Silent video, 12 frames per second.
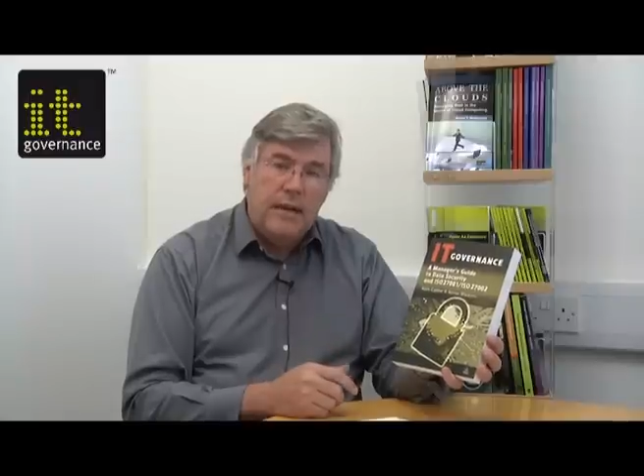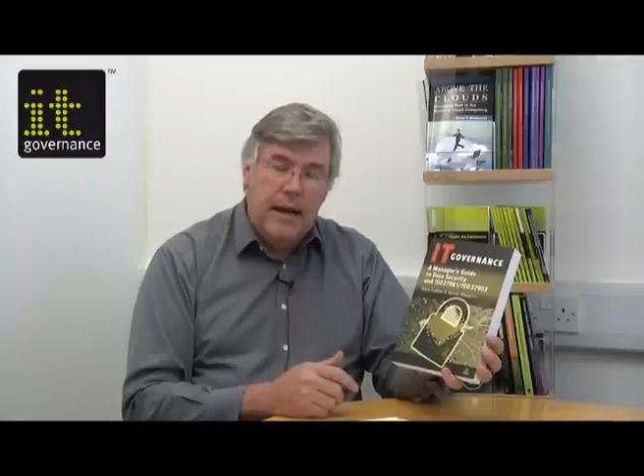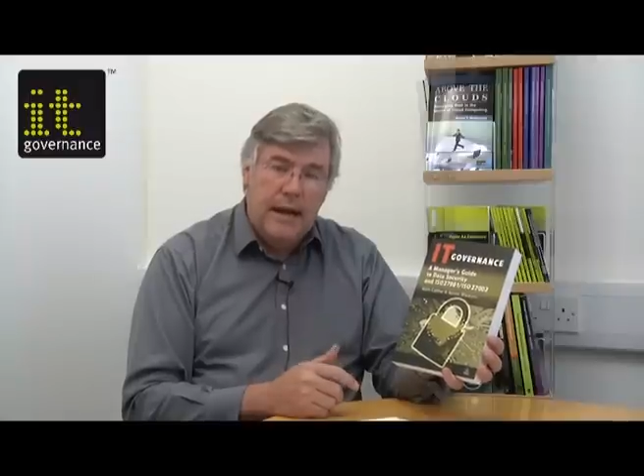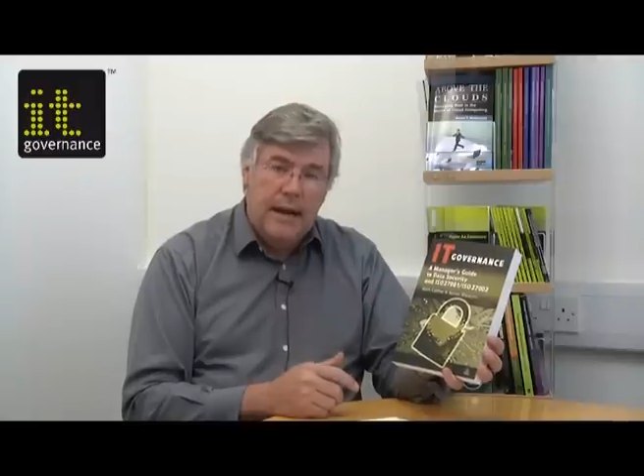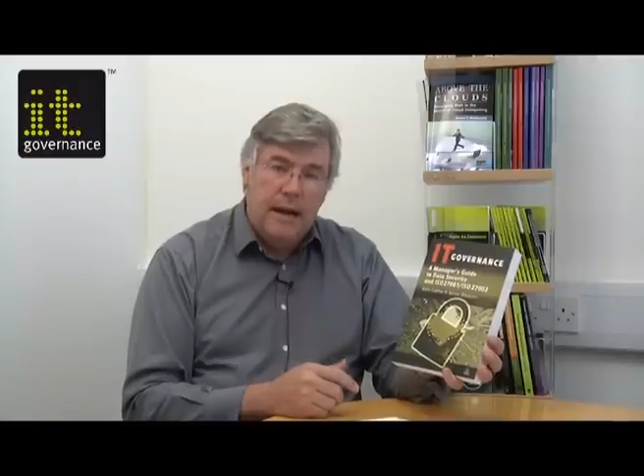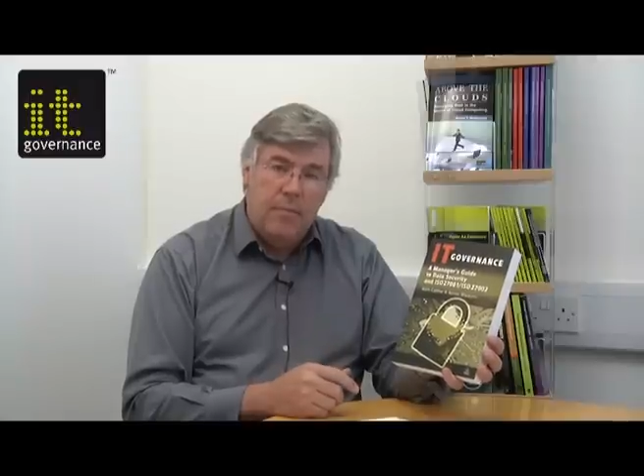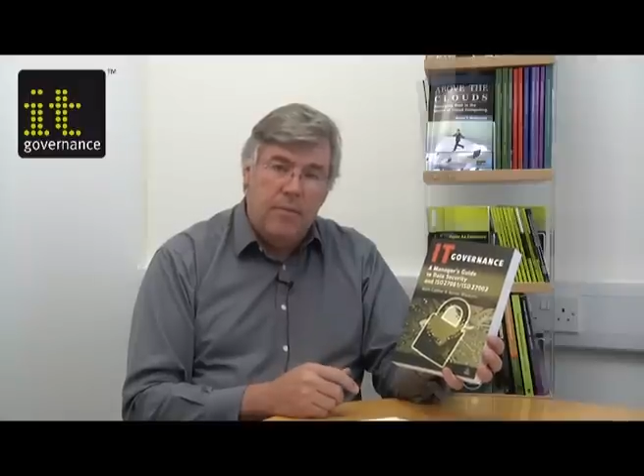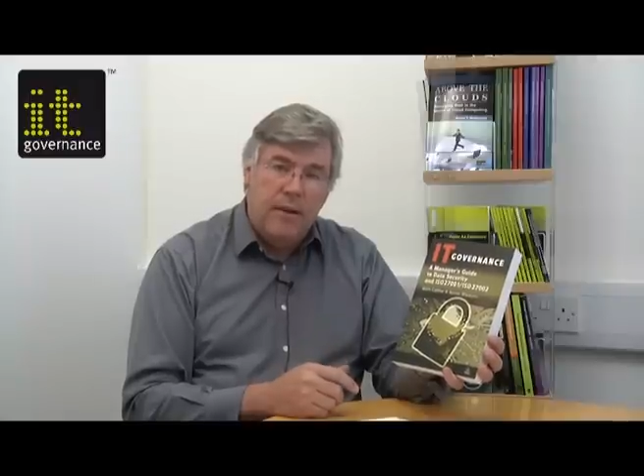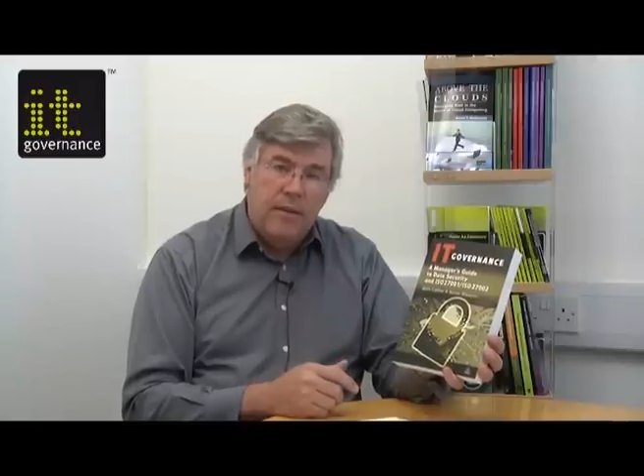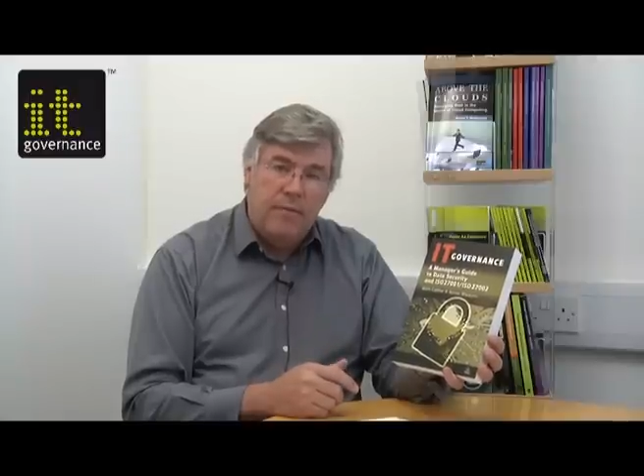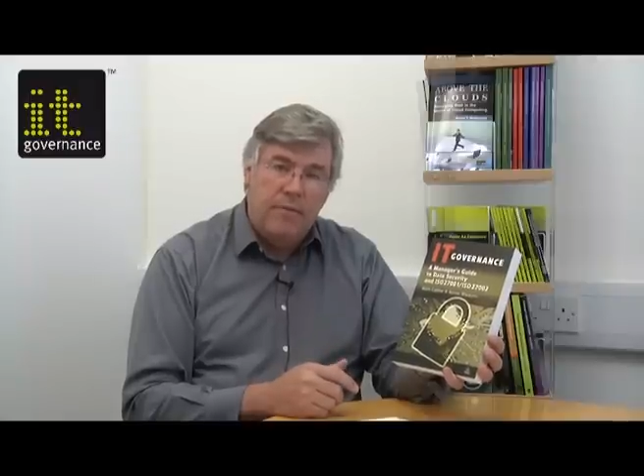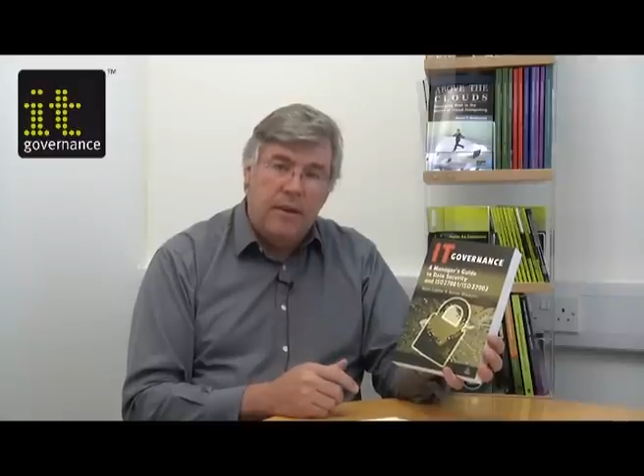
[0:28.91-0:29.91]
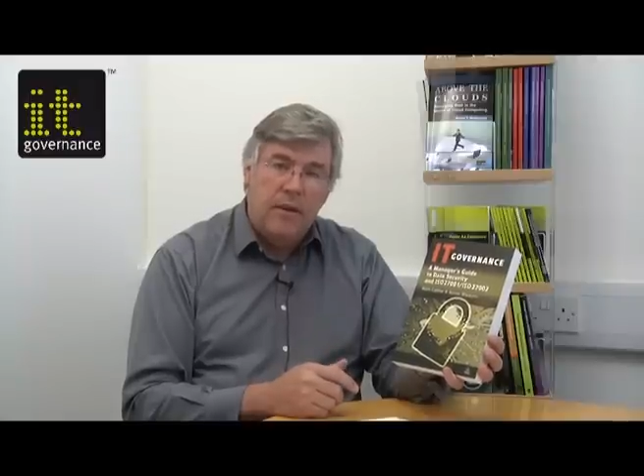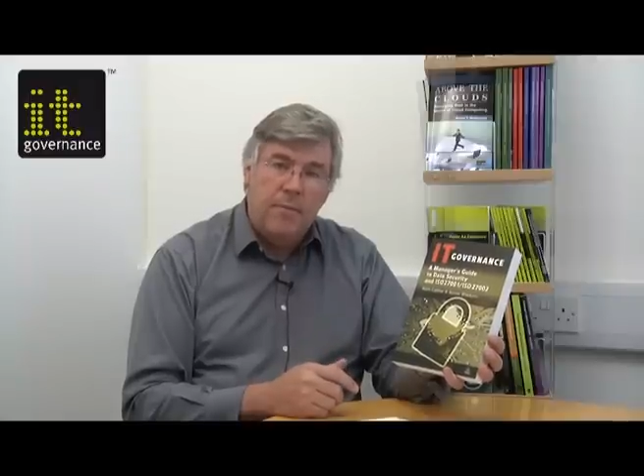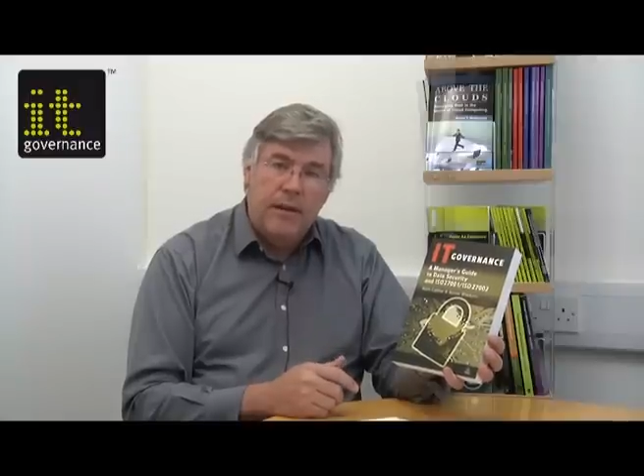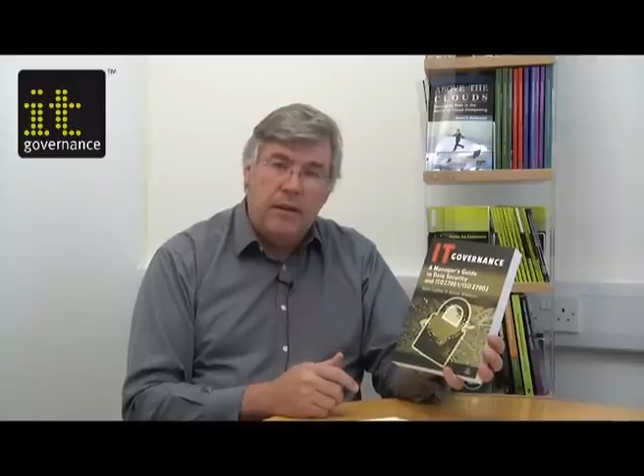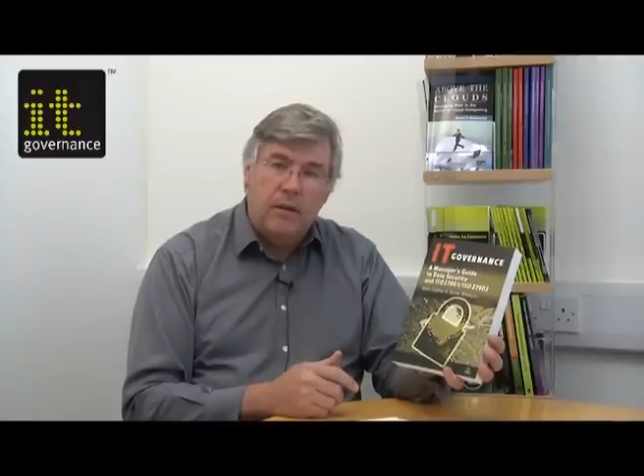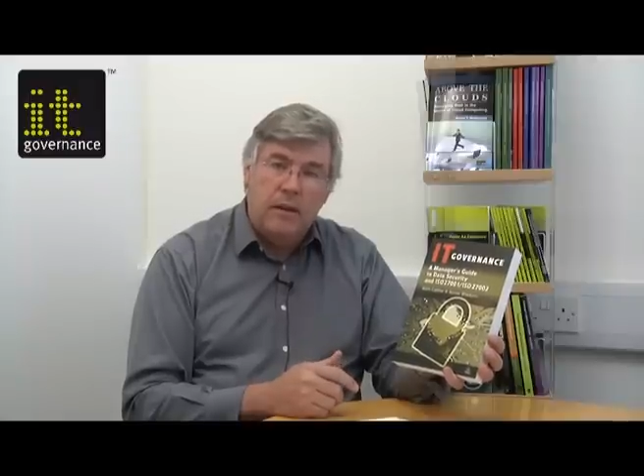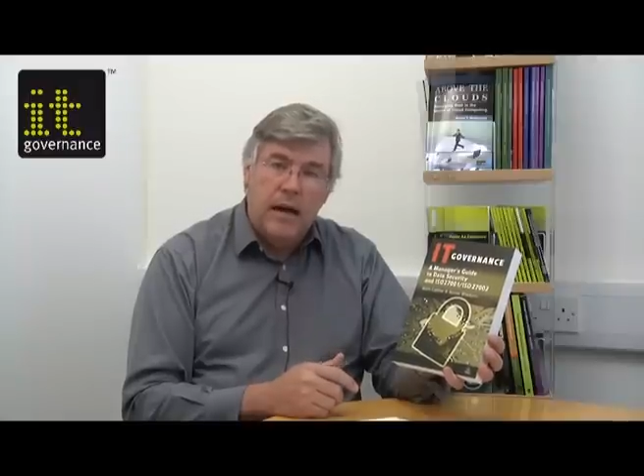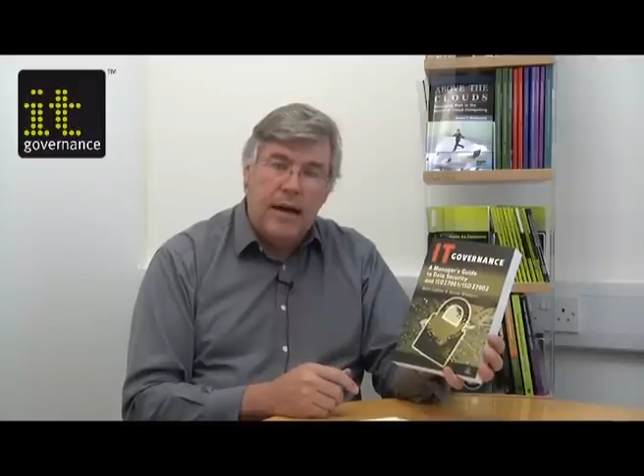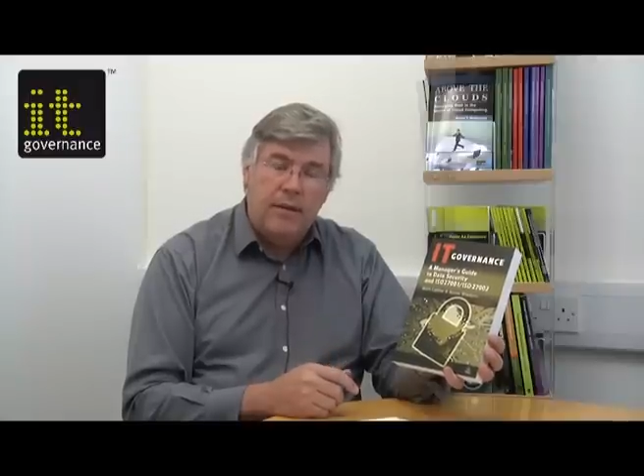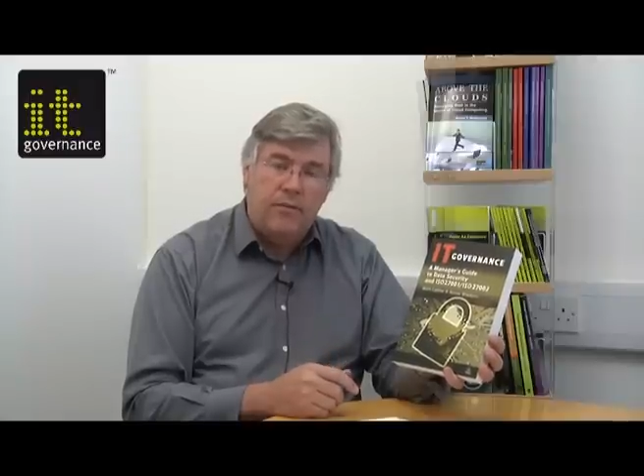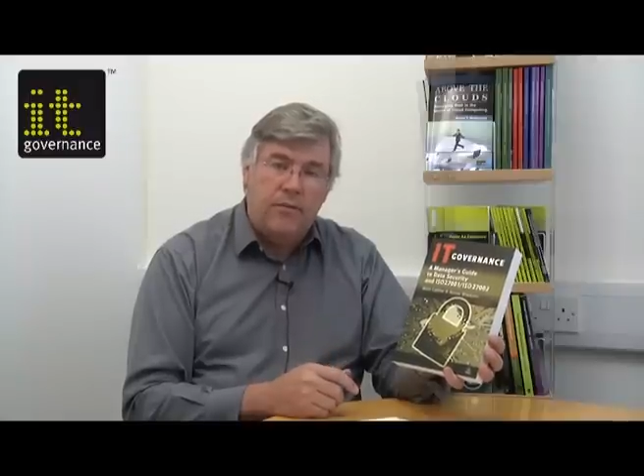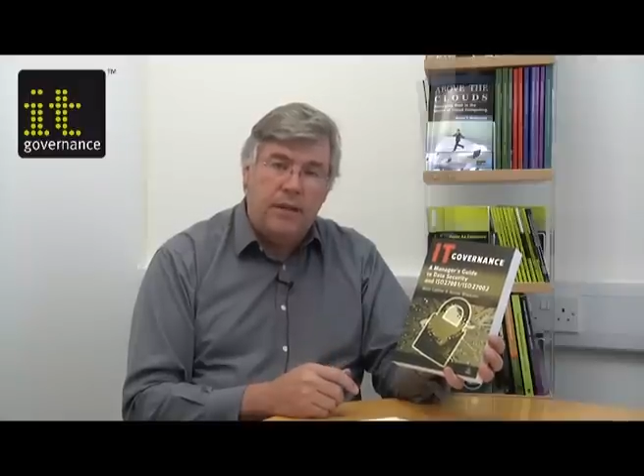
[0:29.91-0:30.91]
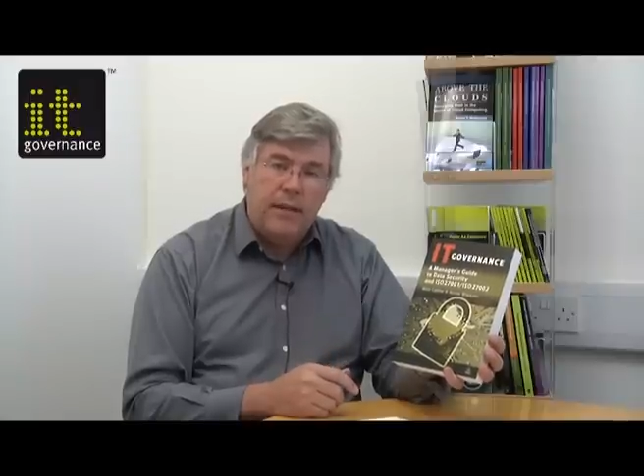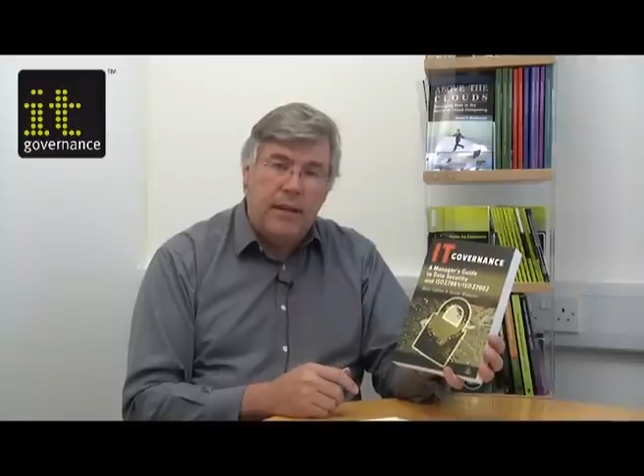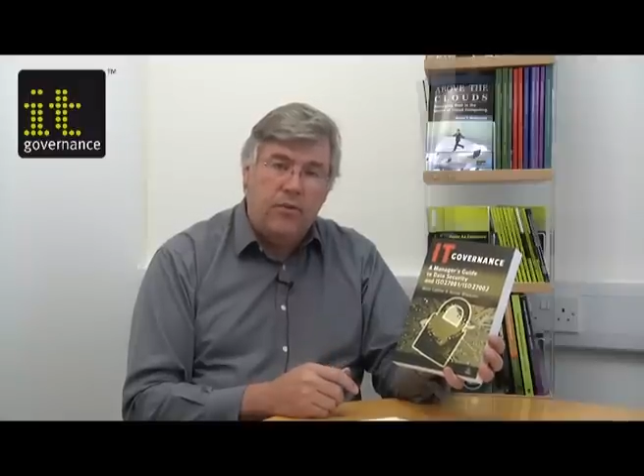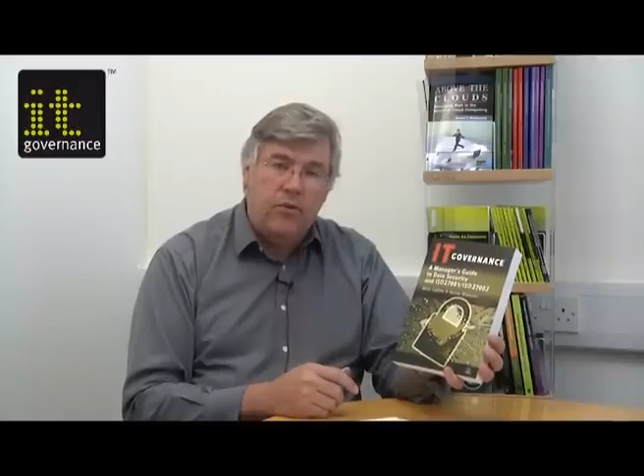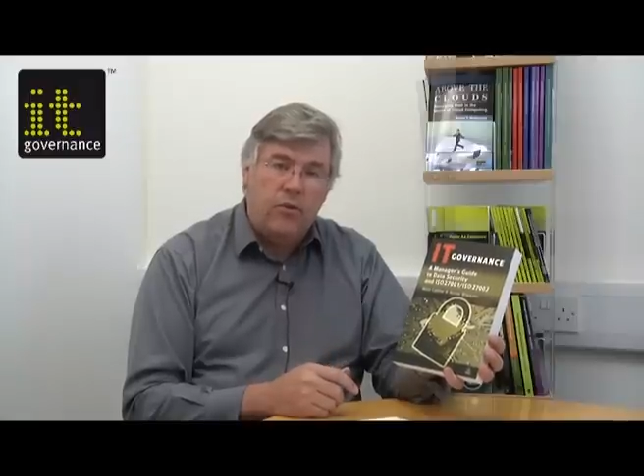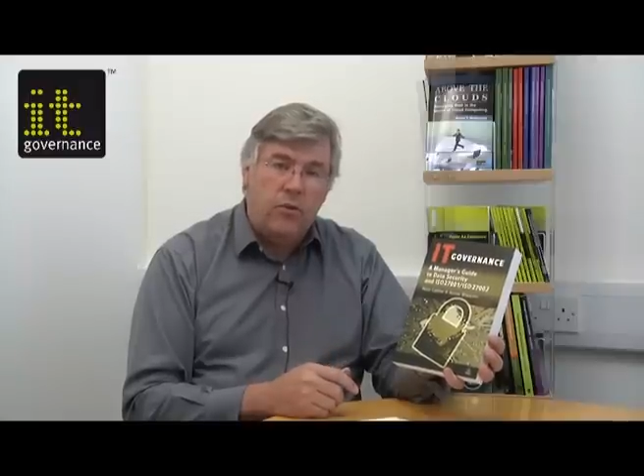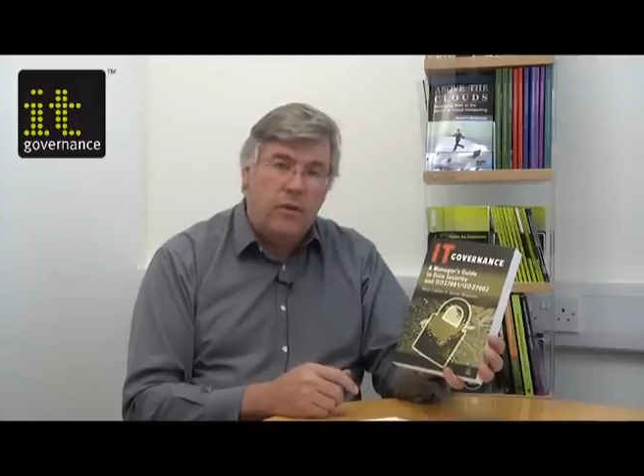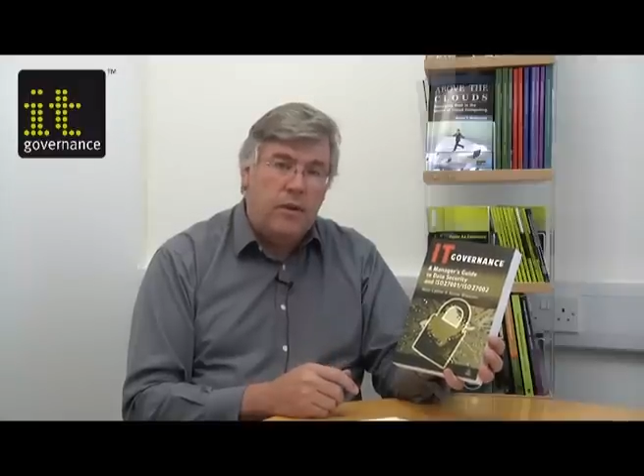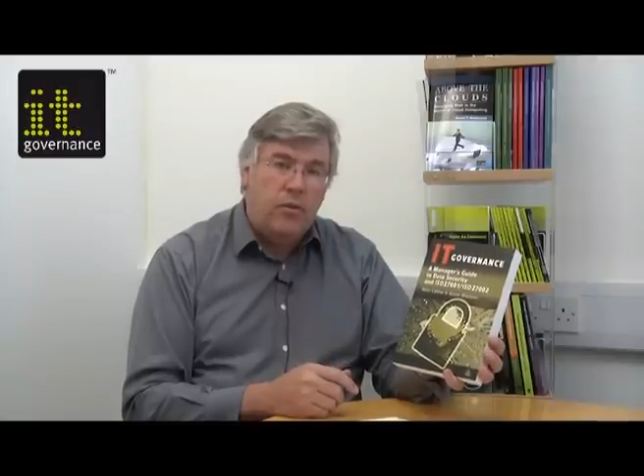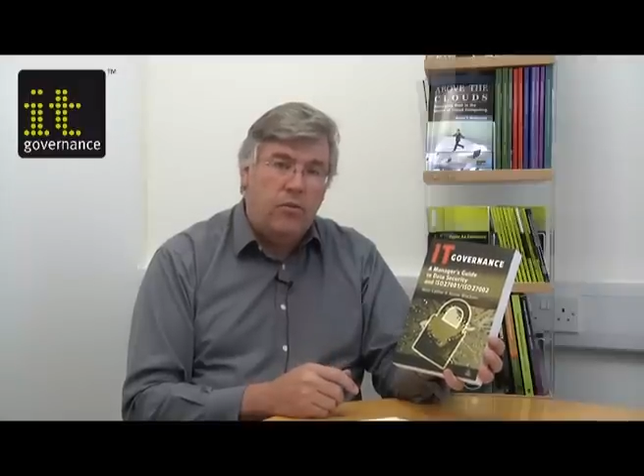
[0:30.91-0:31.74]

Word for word: and a number of other fundamental guides that get you